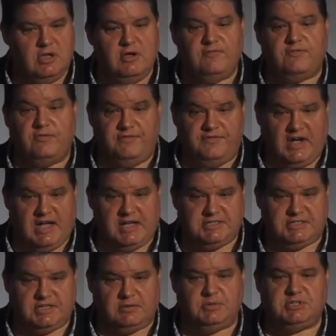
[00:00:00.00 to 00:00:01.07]
from
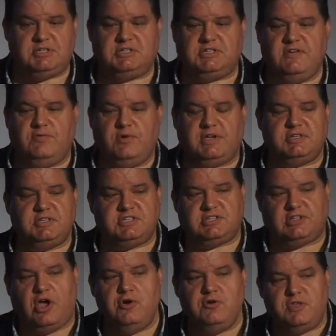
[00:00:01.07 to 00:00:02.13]
fasting, but to see if we can
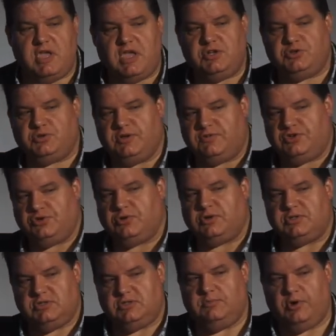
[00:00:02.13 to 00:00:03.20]
slow the entry of
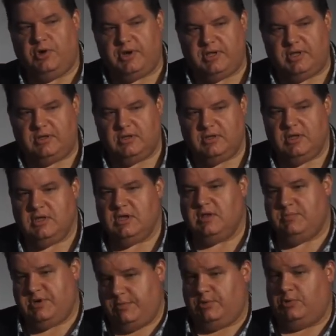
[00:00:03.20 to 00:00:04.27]
sugar to the body
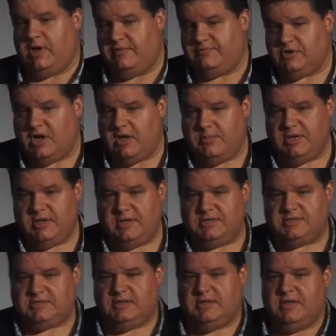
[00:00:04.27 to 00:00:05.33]
in people who have
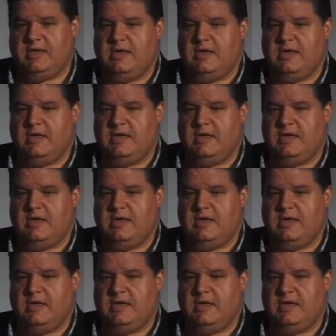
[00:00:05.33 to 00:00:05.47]
diabetes.